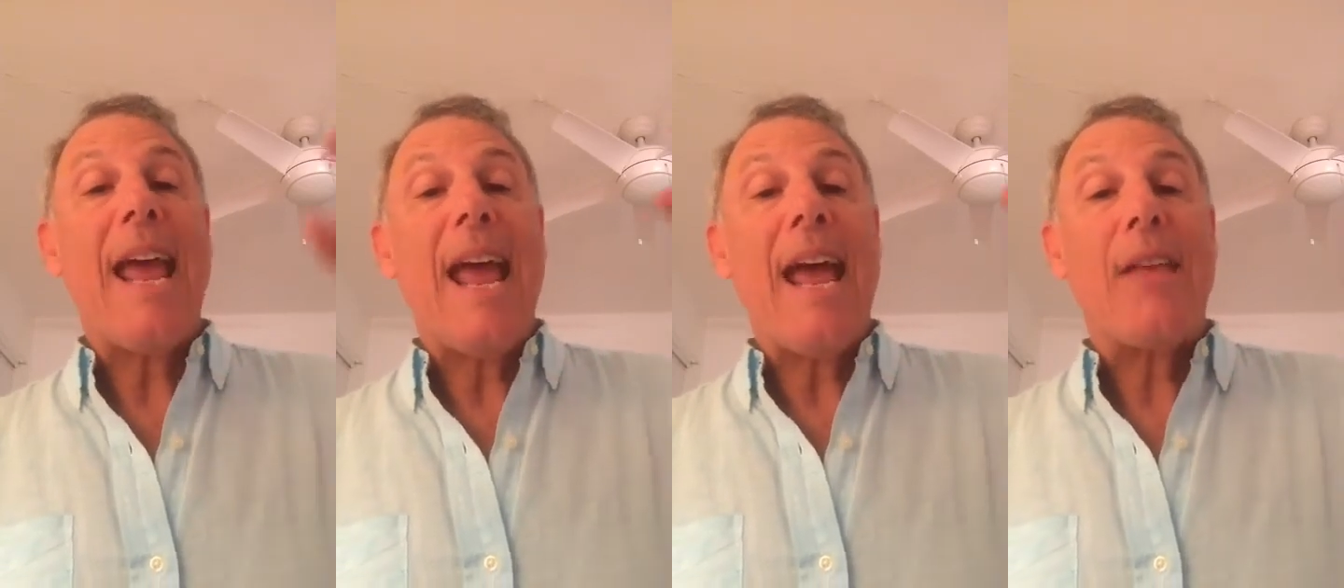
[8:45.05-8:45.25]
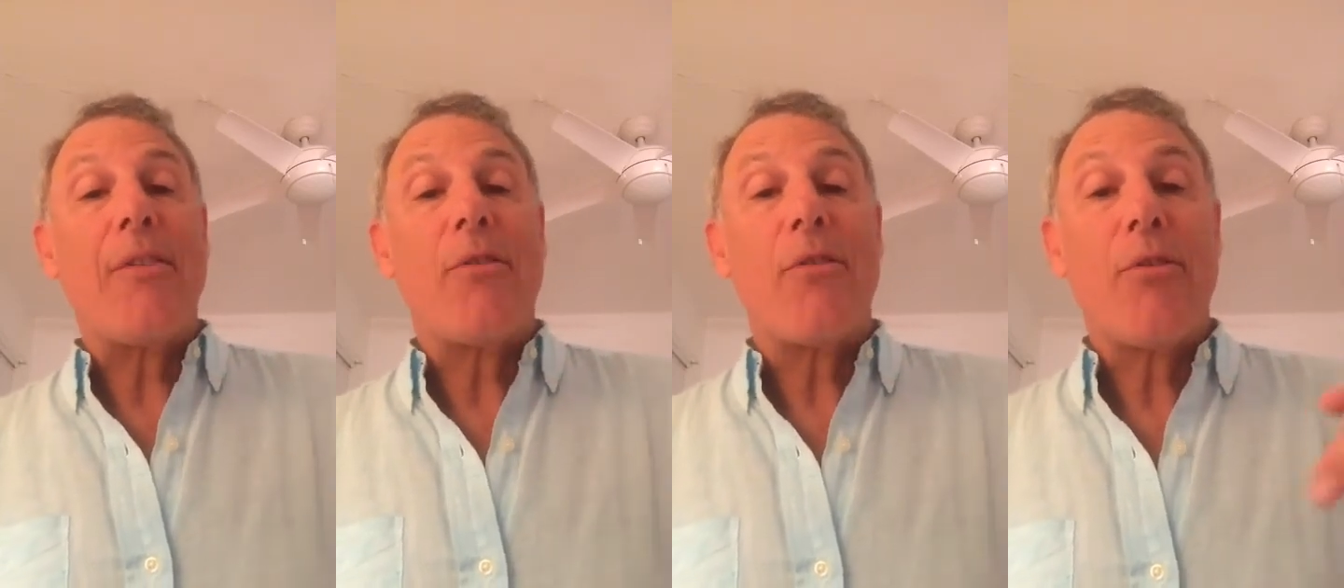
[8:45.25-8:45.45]

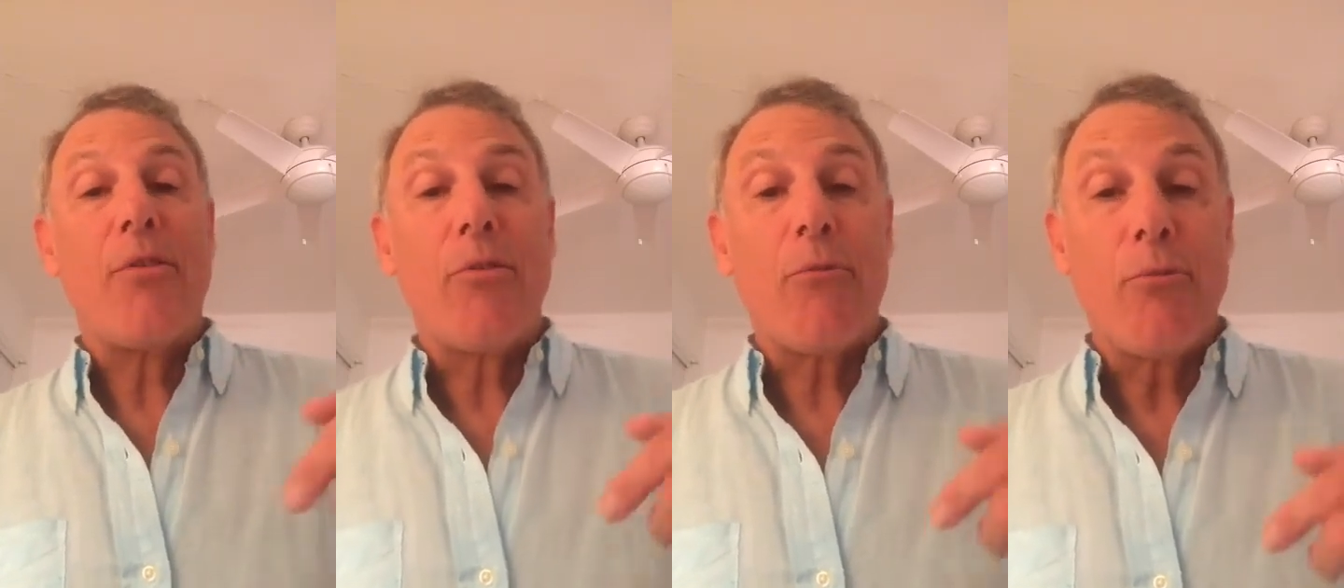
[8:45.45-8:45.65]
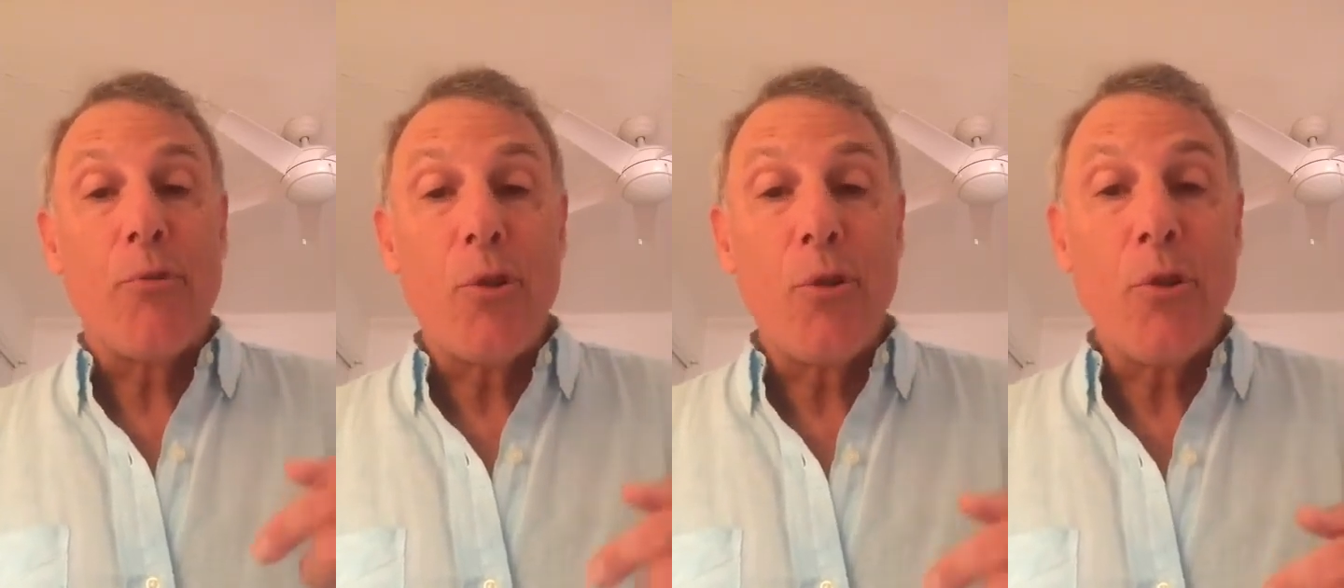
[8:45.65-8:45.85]
and
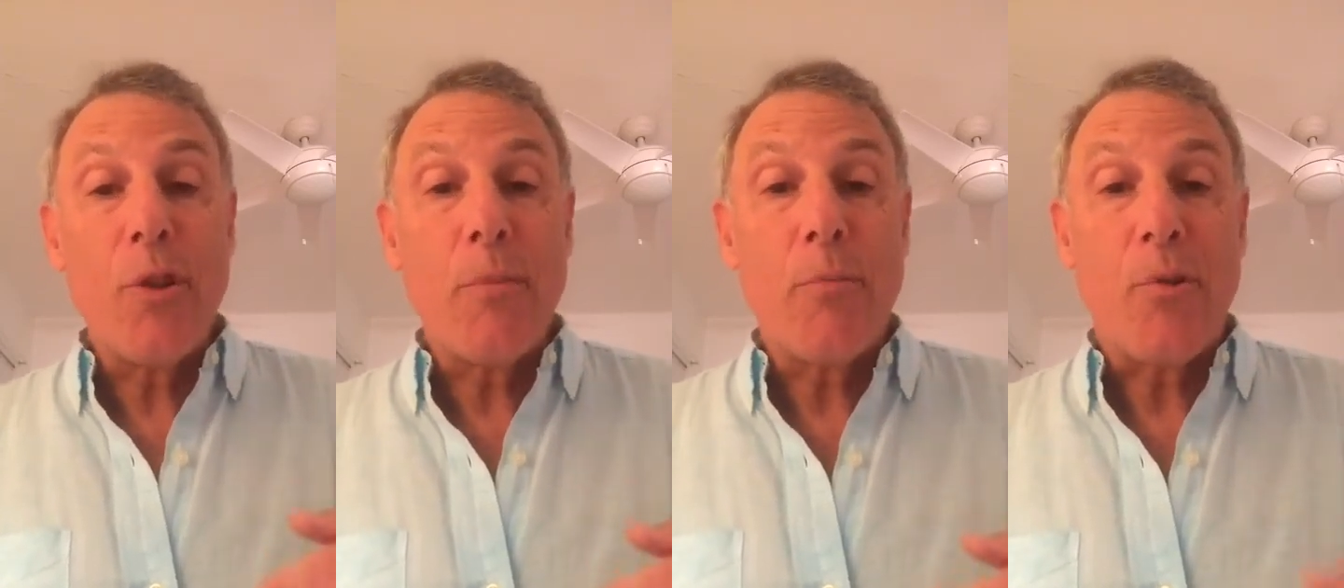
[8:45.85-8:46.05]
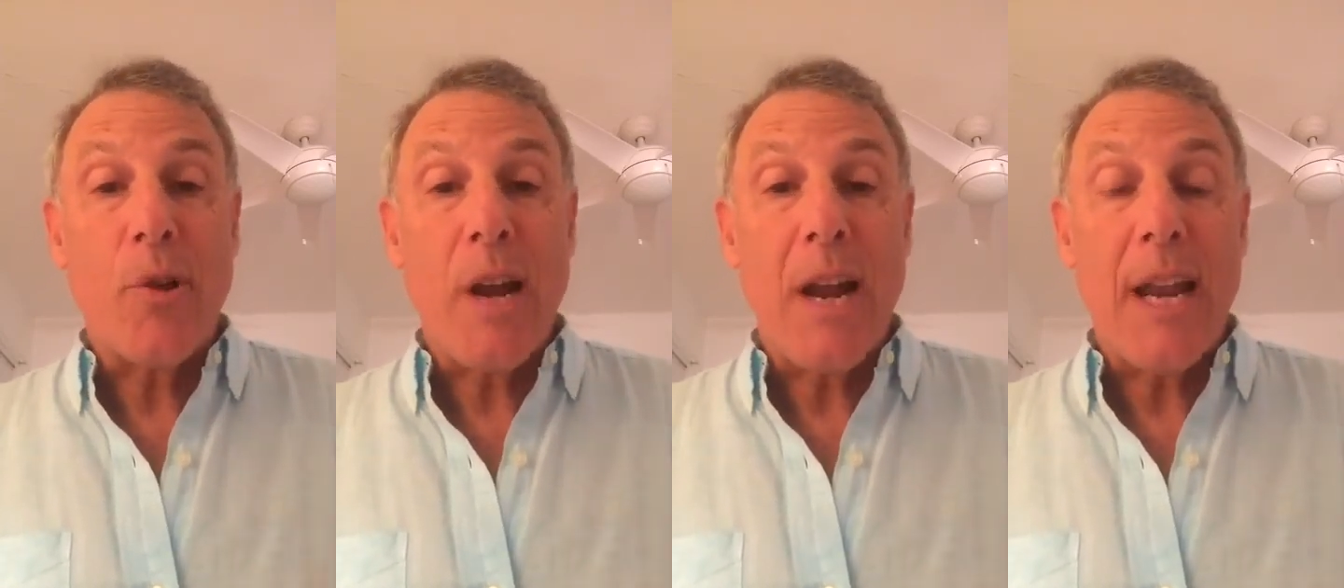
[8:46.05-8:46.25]
through the
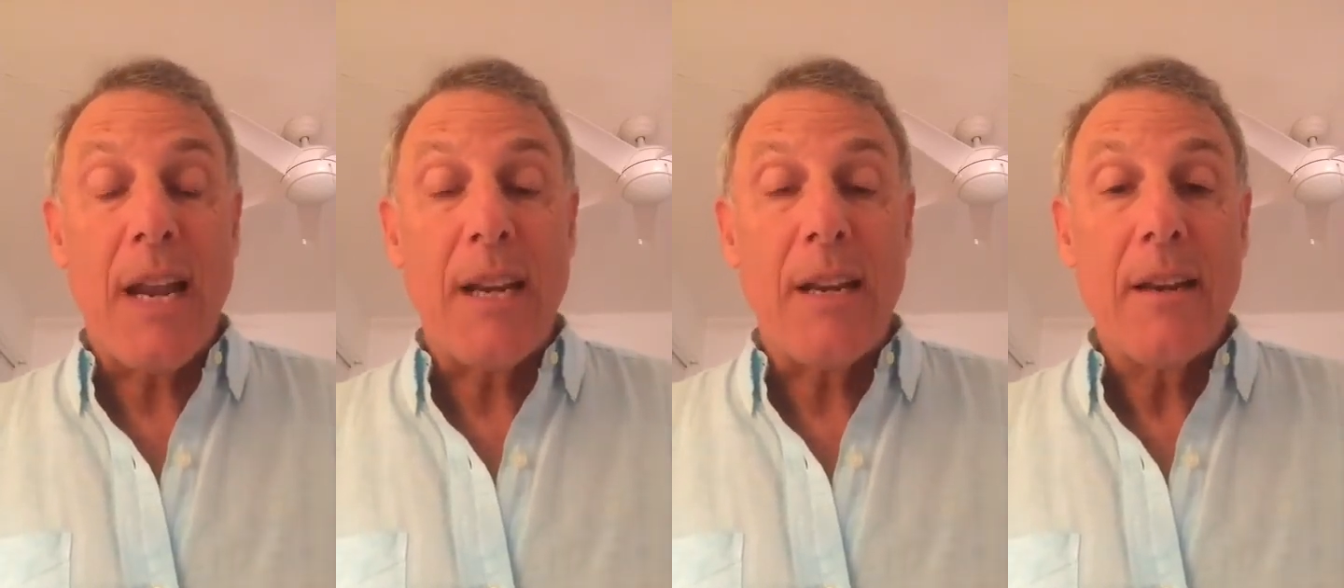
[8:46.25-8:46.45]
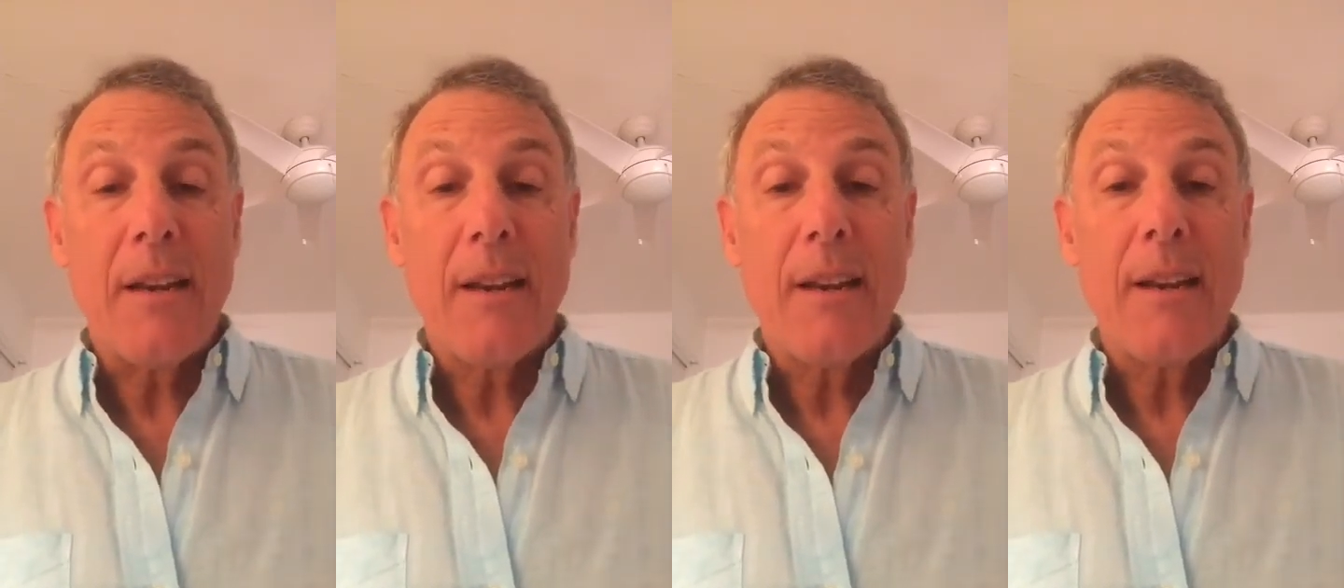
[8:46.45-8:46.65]

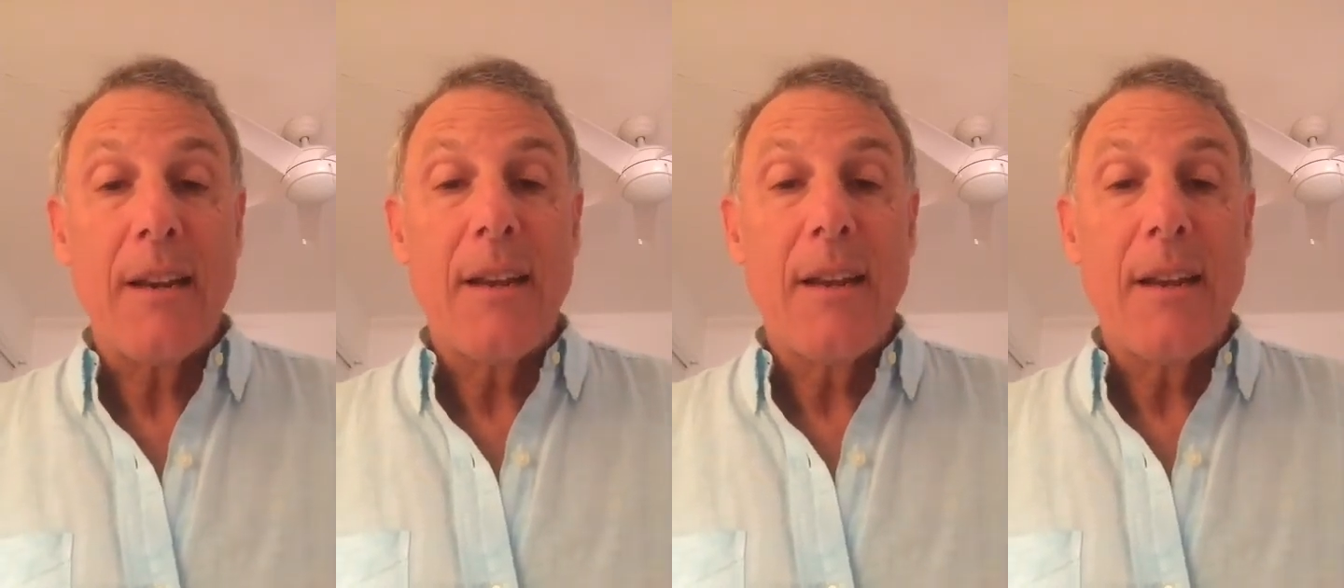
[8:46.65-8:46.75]
brain